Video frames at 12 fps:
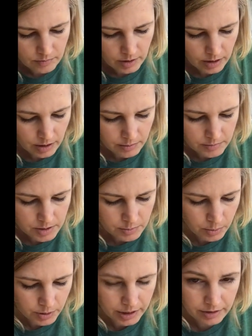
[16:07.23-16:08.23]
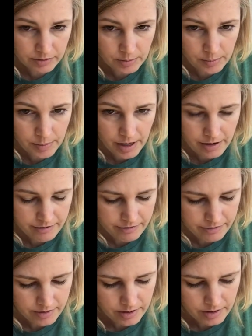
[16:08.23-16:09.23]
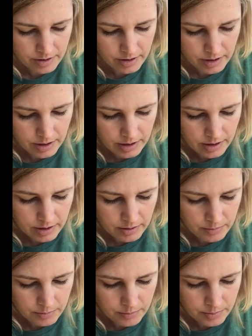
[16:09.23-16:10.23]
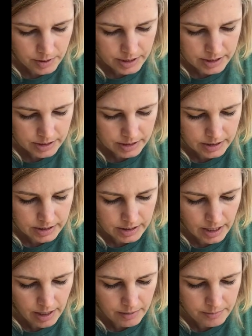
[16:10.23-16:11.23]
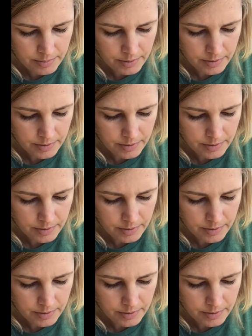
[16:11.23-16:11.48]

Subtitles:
And I'm supporting it from above, pressing this up,